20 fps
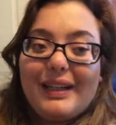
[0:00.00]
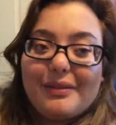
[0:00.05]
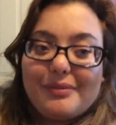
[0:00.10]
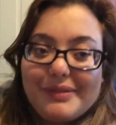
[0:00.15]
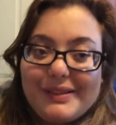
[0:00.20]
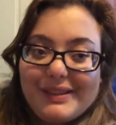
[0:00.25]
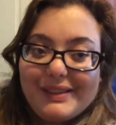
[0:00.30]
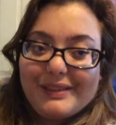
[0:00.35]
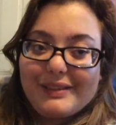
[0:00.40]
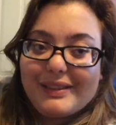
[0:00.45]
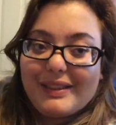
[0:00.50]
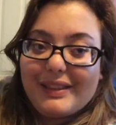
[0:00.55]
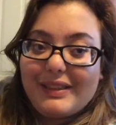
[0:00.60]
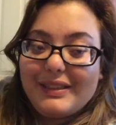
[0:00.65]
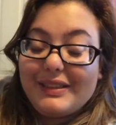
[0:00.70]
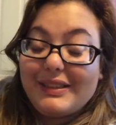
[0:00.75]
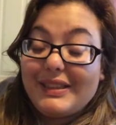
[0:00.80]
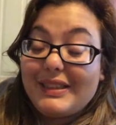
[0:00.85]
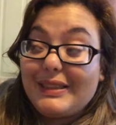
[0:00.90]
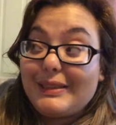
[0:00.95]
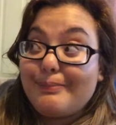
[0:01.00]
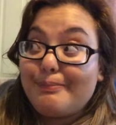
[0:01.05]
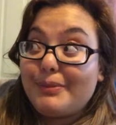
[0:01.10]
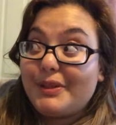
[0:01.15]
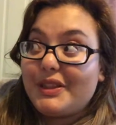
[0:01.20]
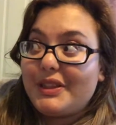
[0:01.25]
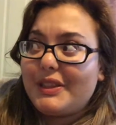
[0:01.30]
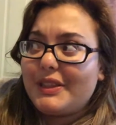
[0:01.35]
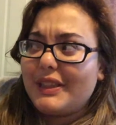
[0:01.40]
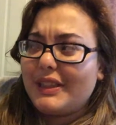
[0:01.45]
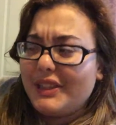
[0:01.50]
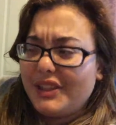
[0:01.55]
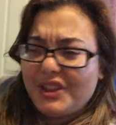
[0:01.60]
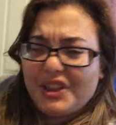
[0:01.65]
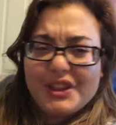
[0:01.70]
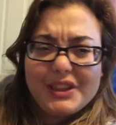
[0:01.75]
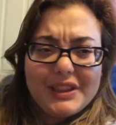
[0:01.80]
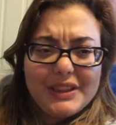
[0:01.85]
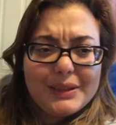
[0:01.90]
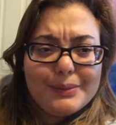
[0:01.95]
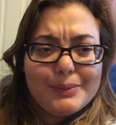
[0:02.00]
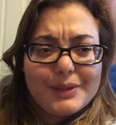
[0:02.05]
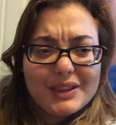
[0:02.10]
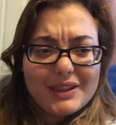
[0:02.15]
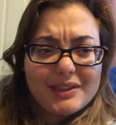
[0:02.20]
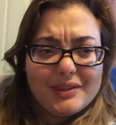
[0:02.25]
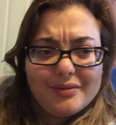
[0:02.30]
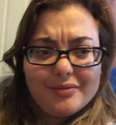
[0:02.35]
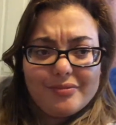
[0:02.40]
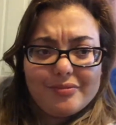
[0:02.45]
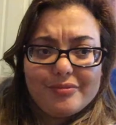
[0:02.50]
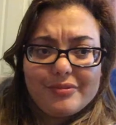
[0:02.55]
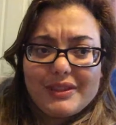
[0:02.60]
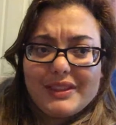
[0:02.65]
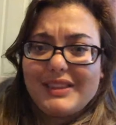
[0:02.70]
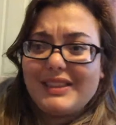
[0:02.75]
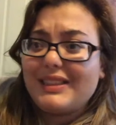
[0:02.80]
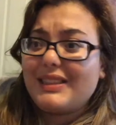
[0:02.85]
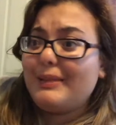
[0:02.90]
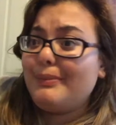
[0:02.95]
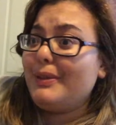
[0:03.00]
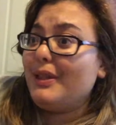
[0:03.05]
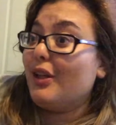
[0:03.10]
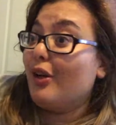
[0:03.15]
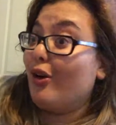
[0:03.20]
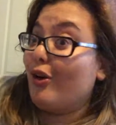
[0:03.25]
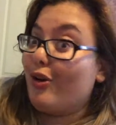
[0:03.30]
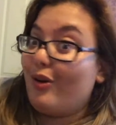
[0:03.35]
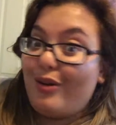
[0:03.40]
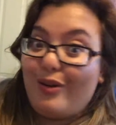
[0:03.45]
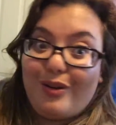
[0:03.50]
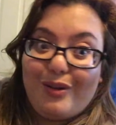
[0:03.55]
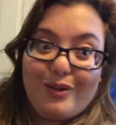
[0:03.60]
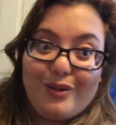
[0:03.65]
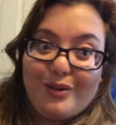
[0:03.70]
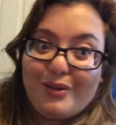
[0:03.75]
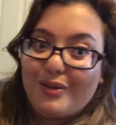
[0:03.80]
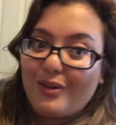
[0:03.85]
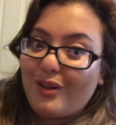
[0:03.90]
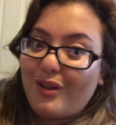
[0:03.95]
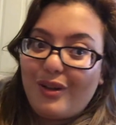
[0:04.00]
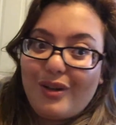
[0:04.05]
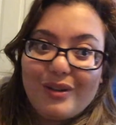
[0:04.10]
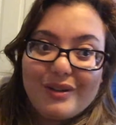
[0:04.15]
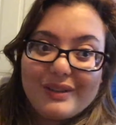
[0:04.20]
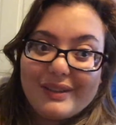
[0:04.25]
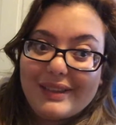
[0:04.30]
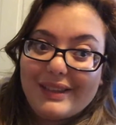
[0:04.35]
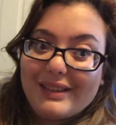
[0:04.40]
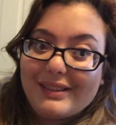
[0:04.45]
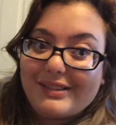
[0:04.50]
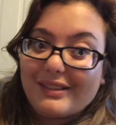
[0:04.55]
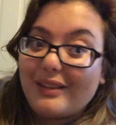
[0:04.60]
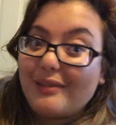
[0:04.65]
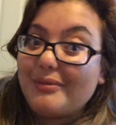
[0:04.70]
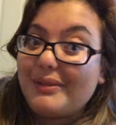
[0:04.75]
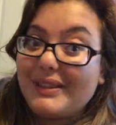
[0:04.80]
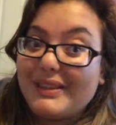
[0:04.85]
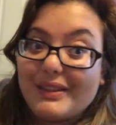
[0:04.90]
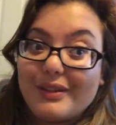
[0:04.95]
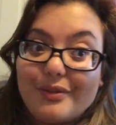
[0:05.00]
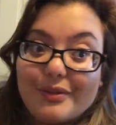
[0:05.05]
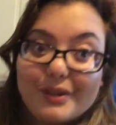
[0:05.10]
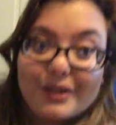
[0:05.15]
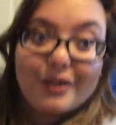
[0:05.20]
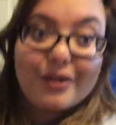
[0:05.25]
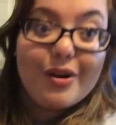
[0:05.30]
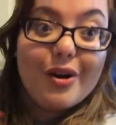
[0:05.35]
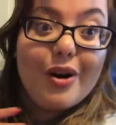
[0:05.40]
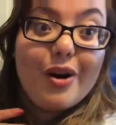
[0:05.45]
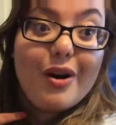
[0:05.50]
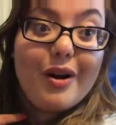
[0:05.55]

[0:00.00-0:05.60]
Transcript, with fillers: I'll see you guys potentially tomorrow. It's gonna be a long, long day, so I really don't know.